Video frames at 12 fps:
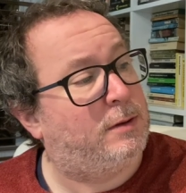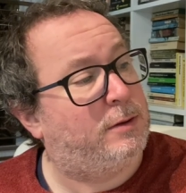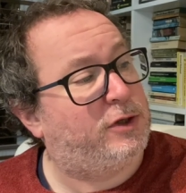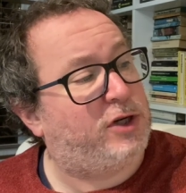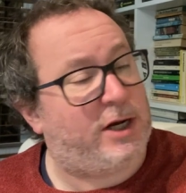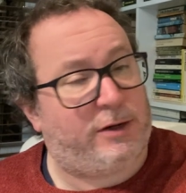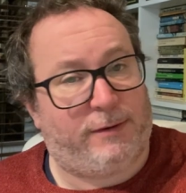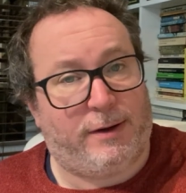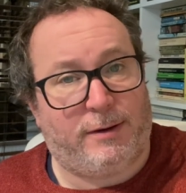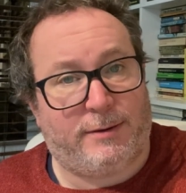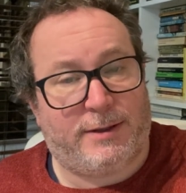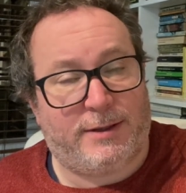January
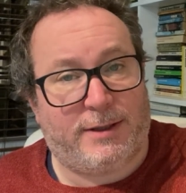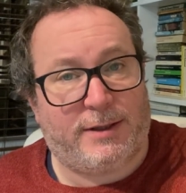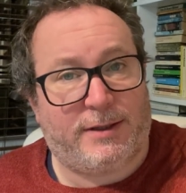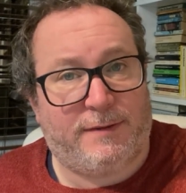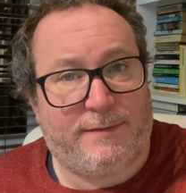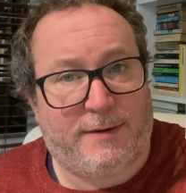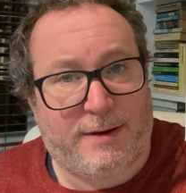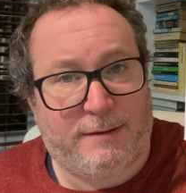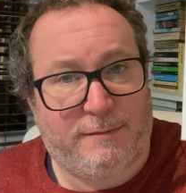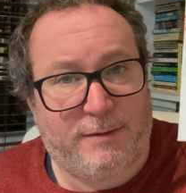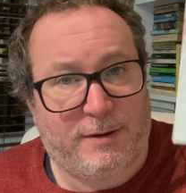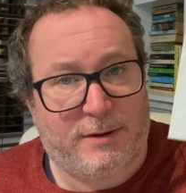
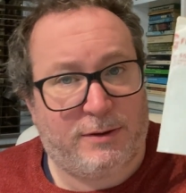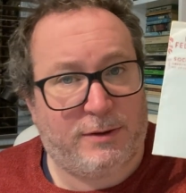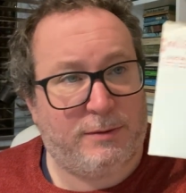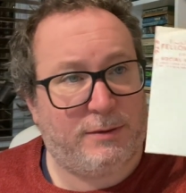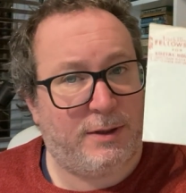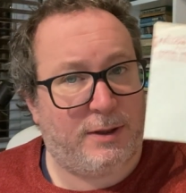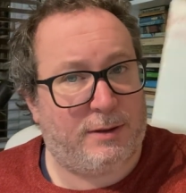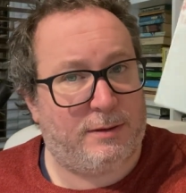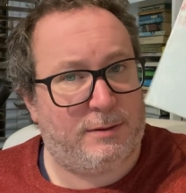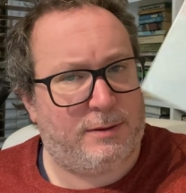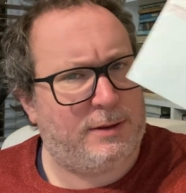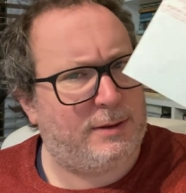1965 is using
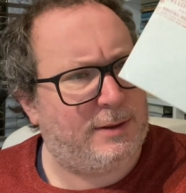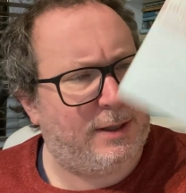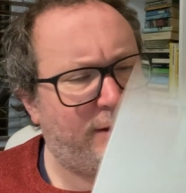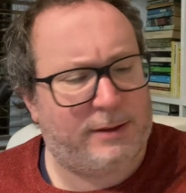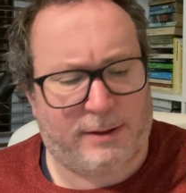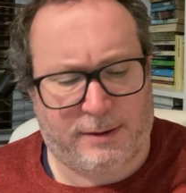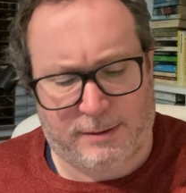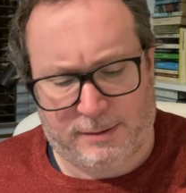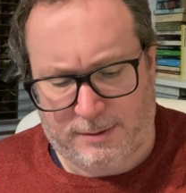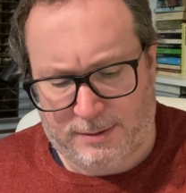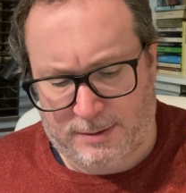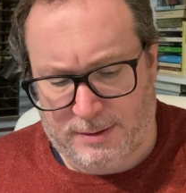this letter
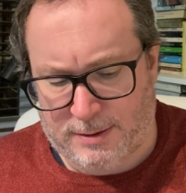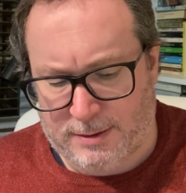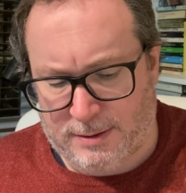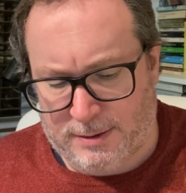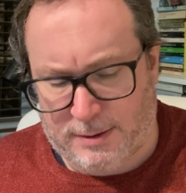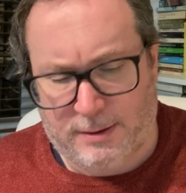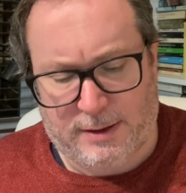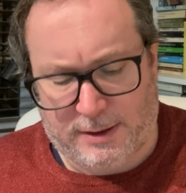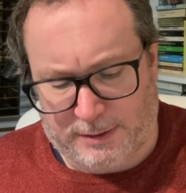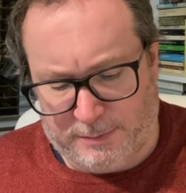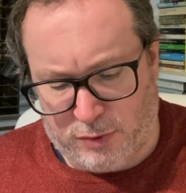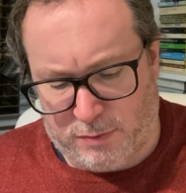as
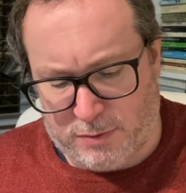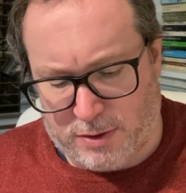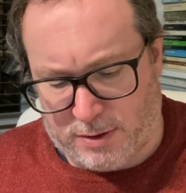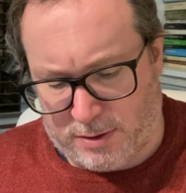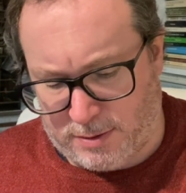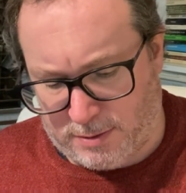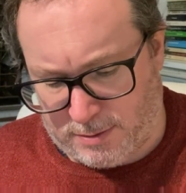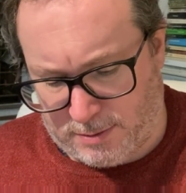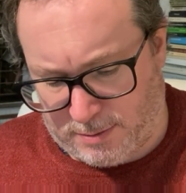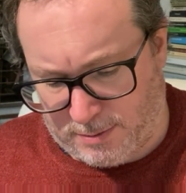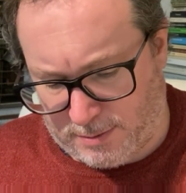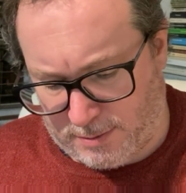a bookmark.
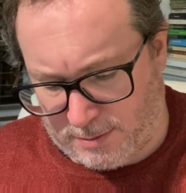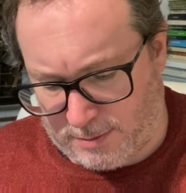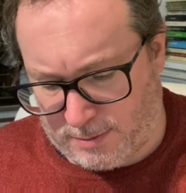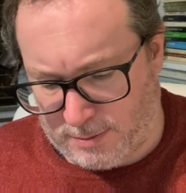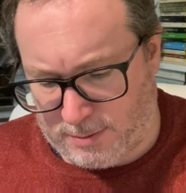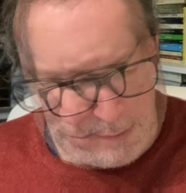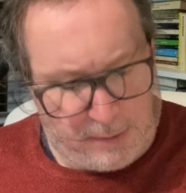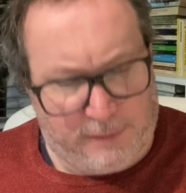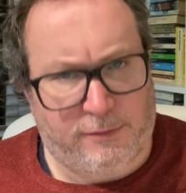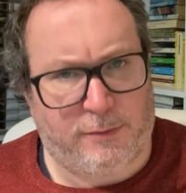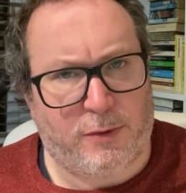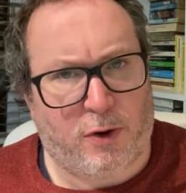It's
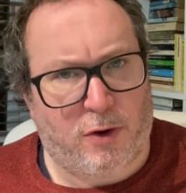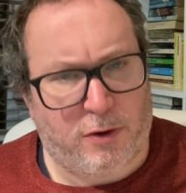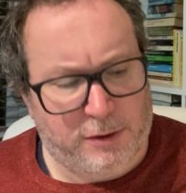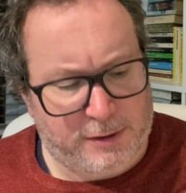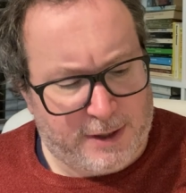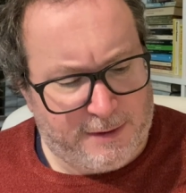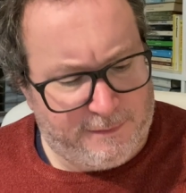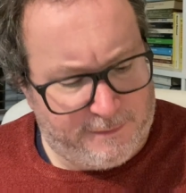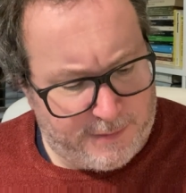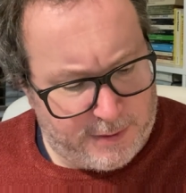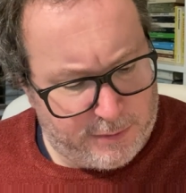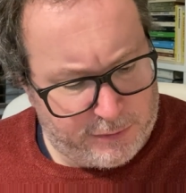from the Holiday
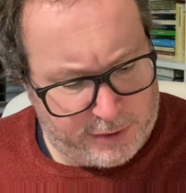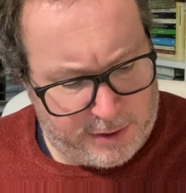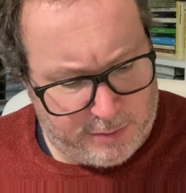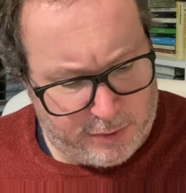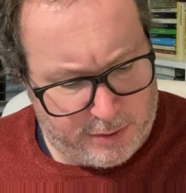Fellowship.